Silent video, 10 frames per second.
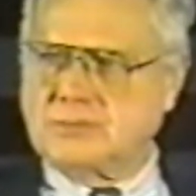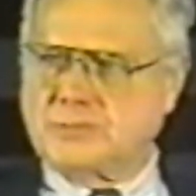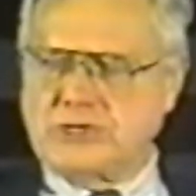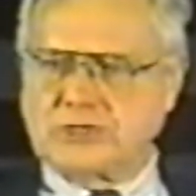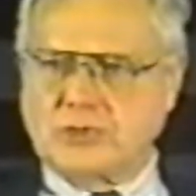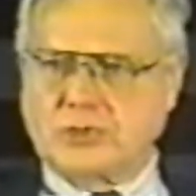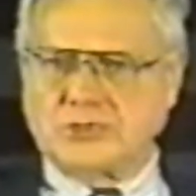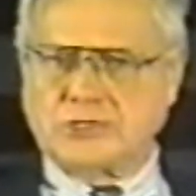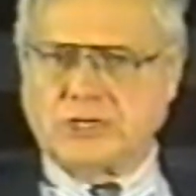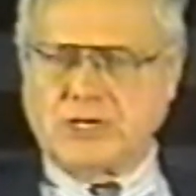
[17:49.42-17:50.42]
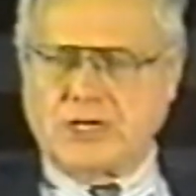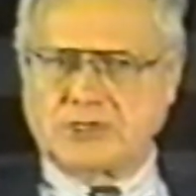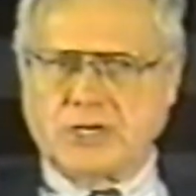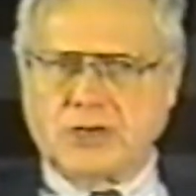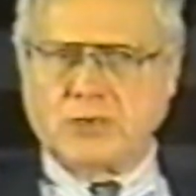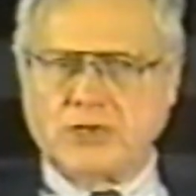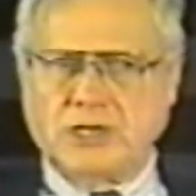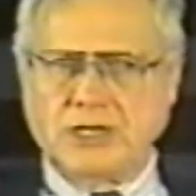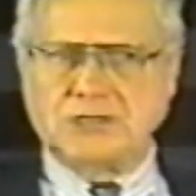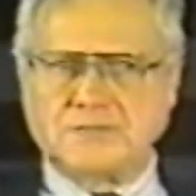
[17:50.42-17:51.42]
preschools in the country where the
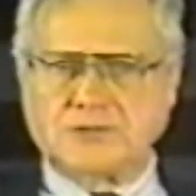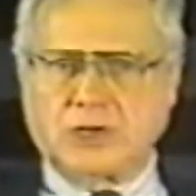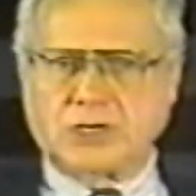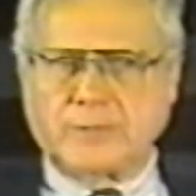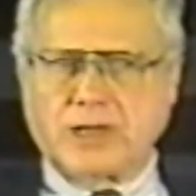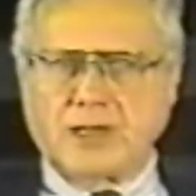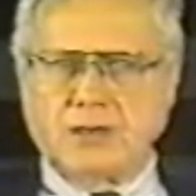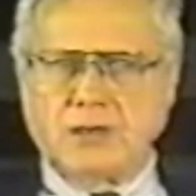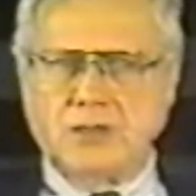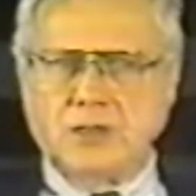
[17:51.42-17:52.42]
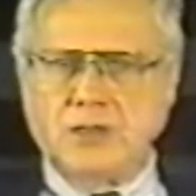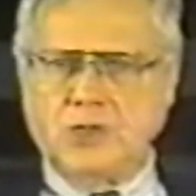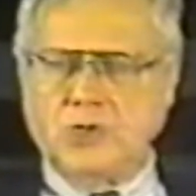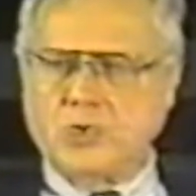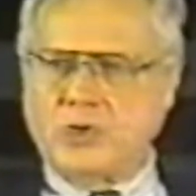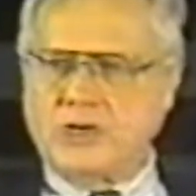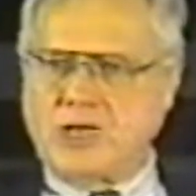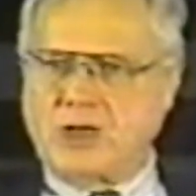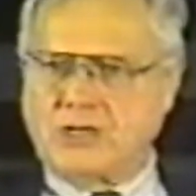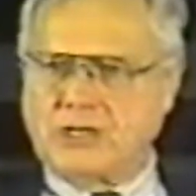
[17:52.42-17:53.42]
kids have talked about going
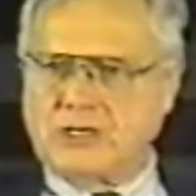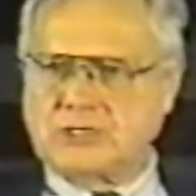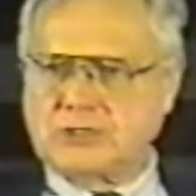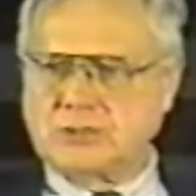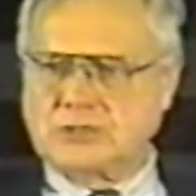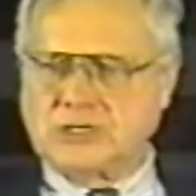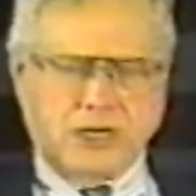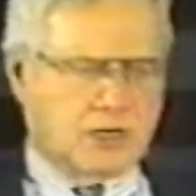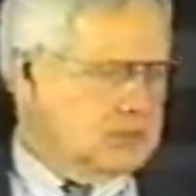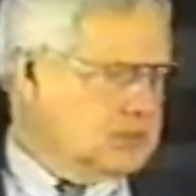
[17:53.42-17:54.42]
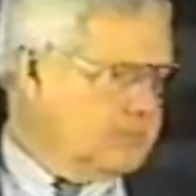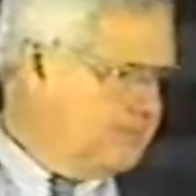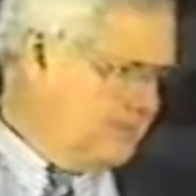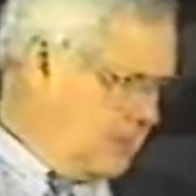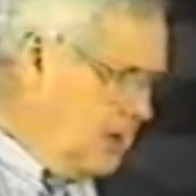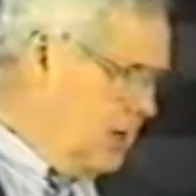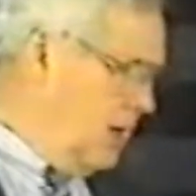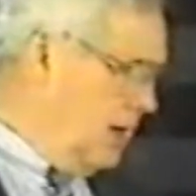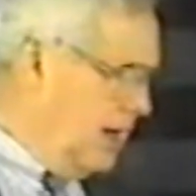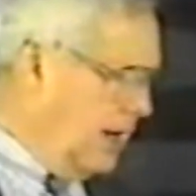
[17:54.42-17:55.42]
down into tunnels.
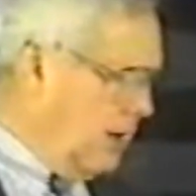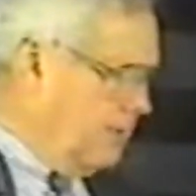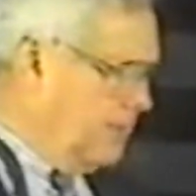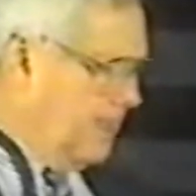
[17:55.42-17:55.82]
Now,